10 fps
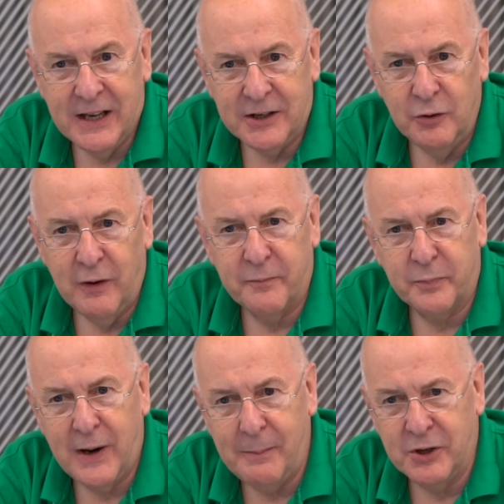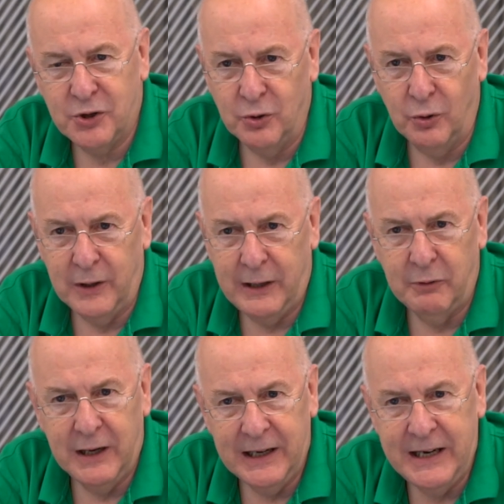that you have prematurely
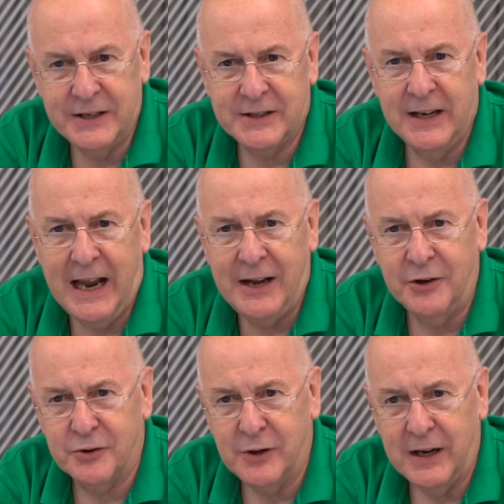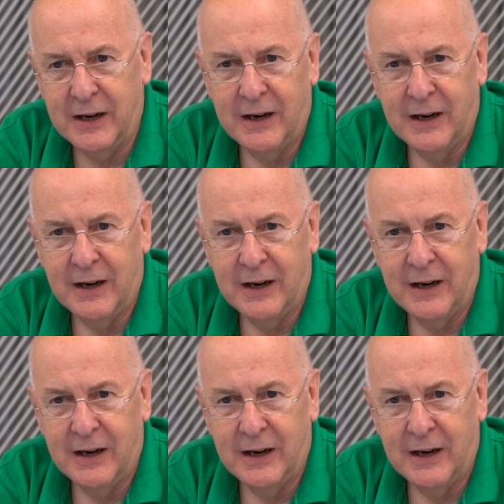released an entry